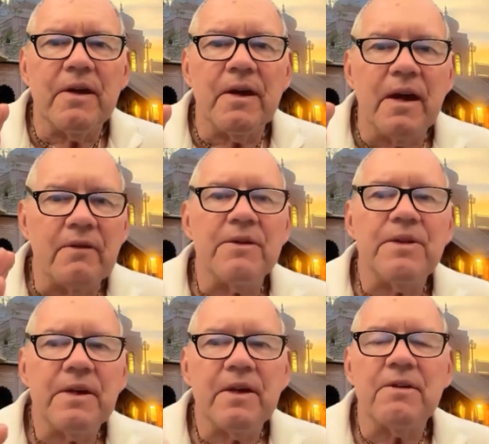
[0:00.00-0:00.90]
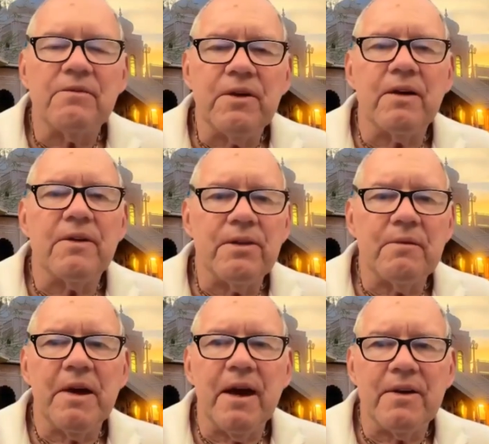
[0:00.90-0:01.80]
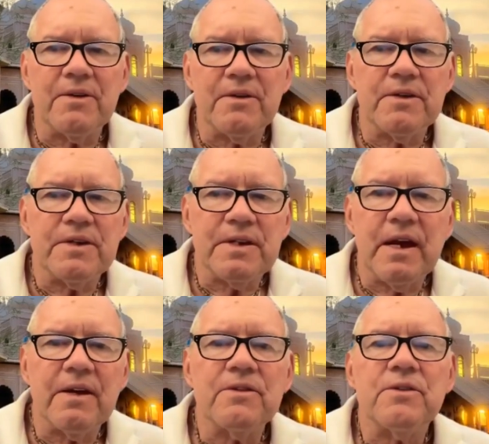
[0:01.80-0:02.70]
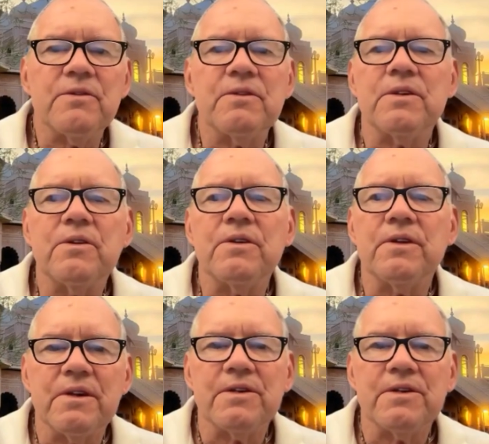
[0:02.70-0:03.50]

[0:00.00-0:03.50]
everything that you've done in the past stands you in good